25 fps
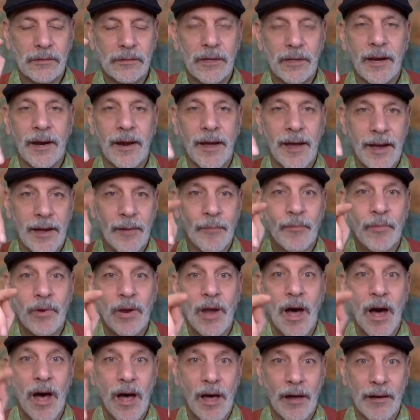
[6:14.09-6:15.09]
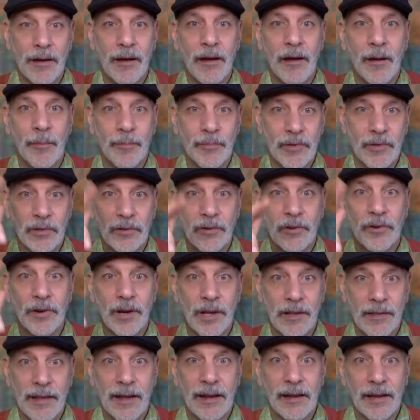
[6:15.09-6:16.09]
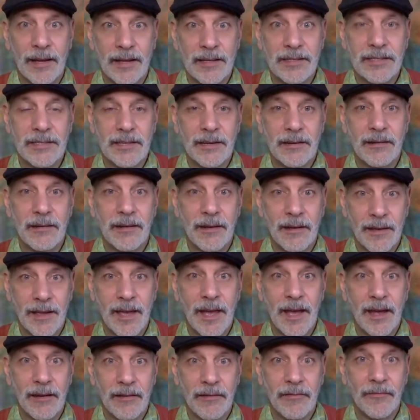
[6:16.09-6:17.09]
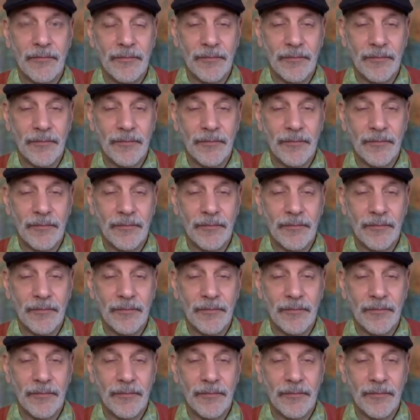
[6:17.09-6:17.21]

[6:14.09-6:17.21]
And I am not up to learning that lesson again.